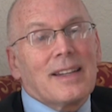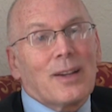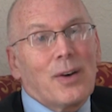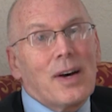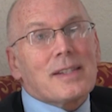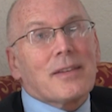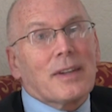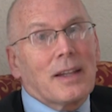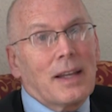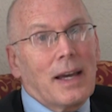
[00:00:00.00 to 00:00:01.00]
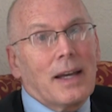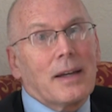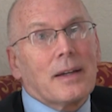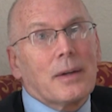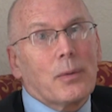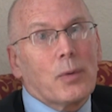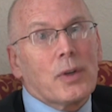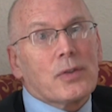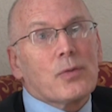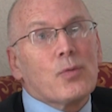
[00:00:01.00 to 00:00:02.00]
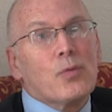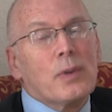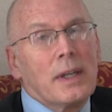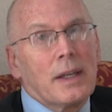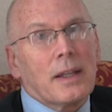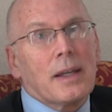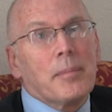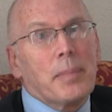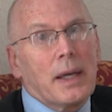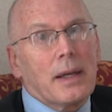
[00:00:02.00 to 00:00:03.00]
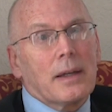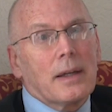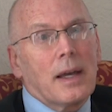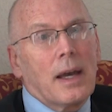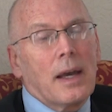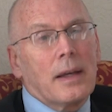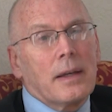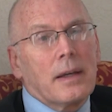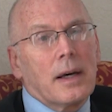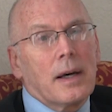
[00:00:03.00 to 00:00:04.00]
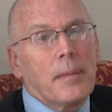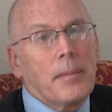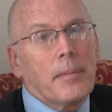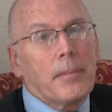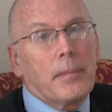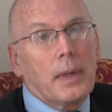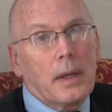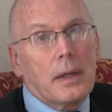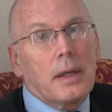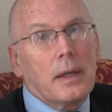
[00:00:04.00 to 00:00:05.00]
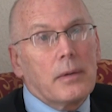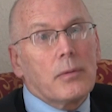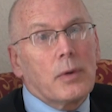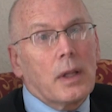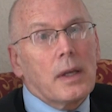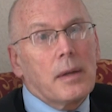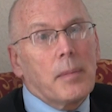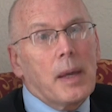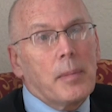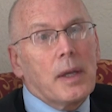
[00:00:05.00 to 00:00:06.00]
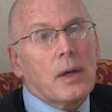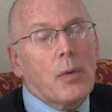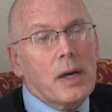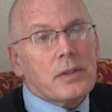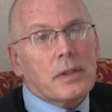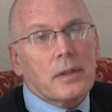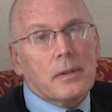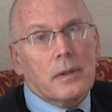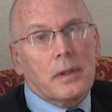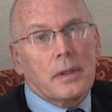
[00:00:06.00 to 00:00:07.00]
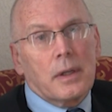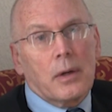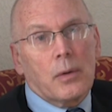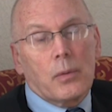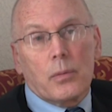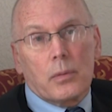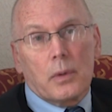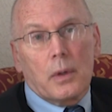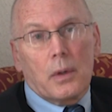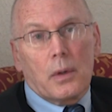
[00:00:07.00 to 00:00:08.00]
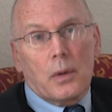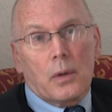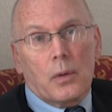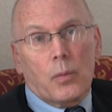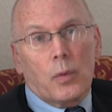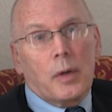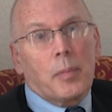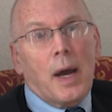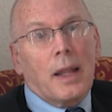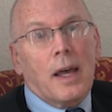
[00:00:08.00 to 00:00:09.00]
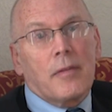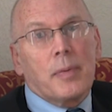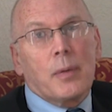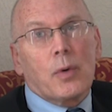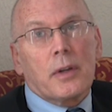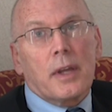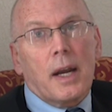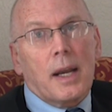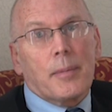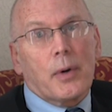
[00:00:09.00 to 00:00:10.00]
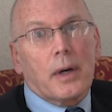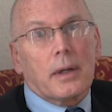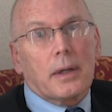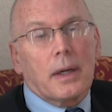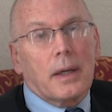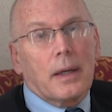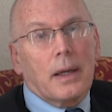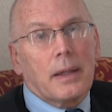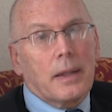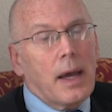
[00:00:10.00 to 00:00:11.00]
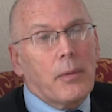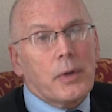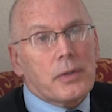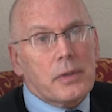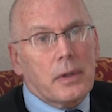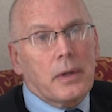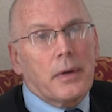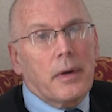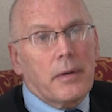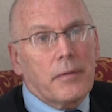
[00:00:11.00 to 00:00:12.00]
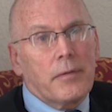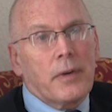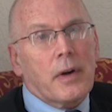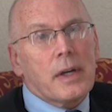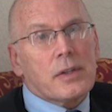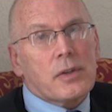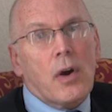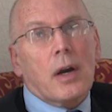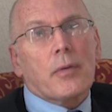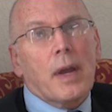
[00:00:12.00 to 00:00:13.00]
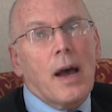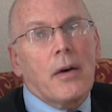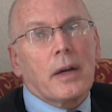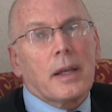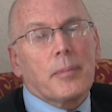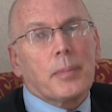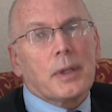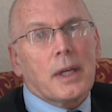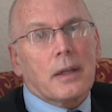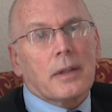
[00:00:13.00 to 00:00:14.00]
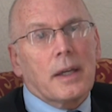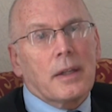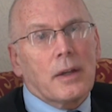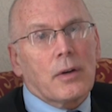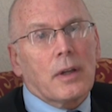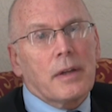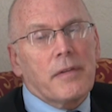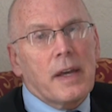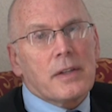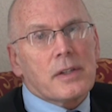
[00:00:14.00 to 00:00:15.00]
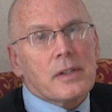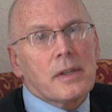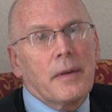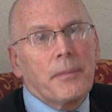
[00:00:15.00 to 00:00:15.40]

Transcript: the loss of a leg was really big, and it really made me question, you know, would my life be worth it anymore? And that was a very stark reality, particularly in the early phases,